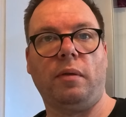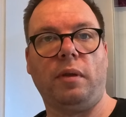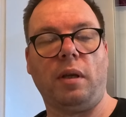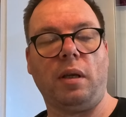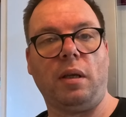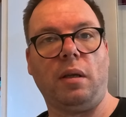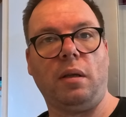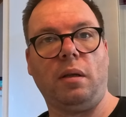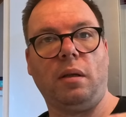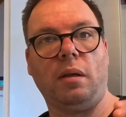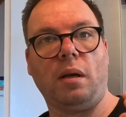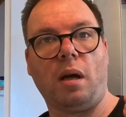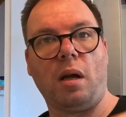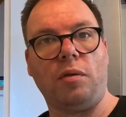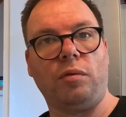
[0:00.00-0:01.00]
the
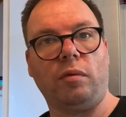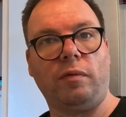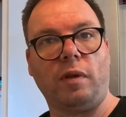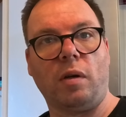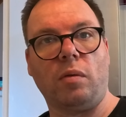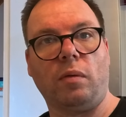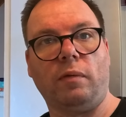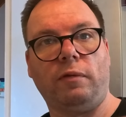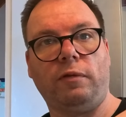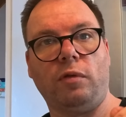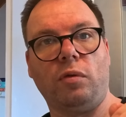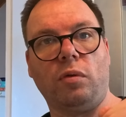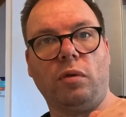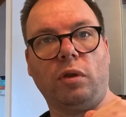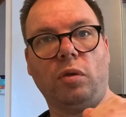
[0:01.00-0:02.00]
100 volt
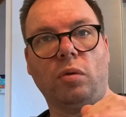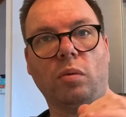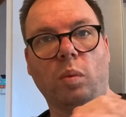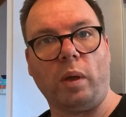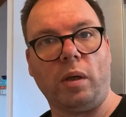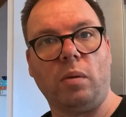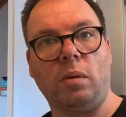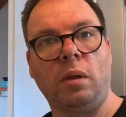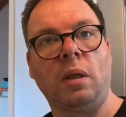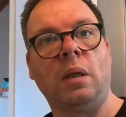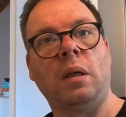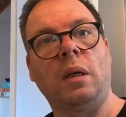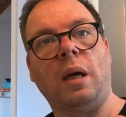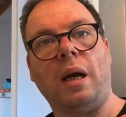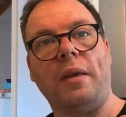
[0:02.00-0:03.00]
for your wheel
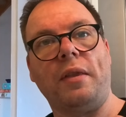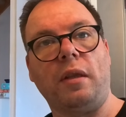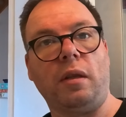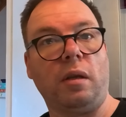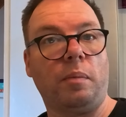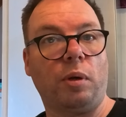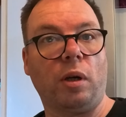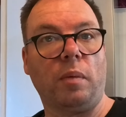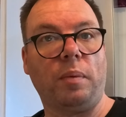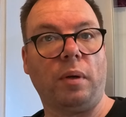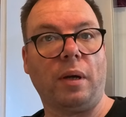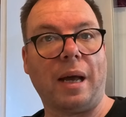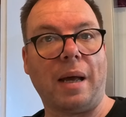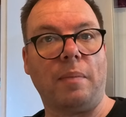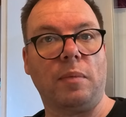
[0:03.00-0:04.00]
and then the
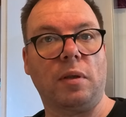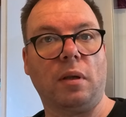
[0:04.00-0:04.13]
appropriate amp.